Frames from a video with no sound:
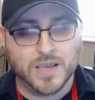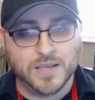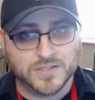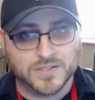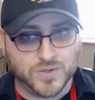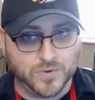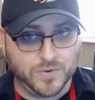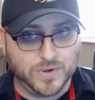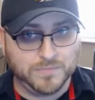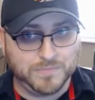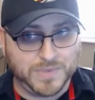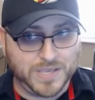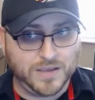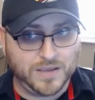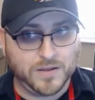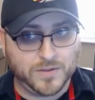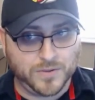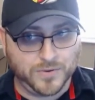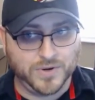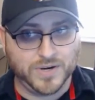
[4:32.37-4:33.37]
to be
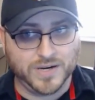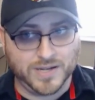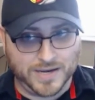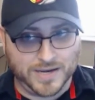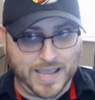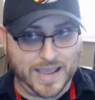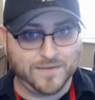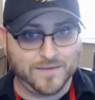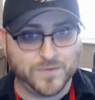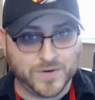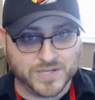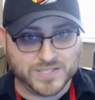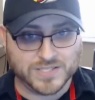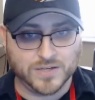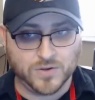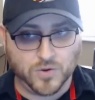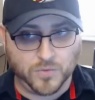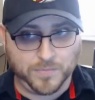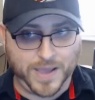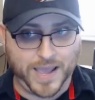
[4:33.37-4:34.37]
included in every
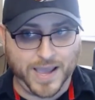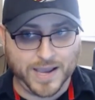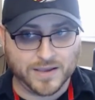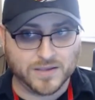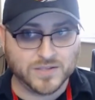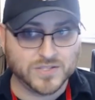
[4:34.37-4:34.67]
single pack,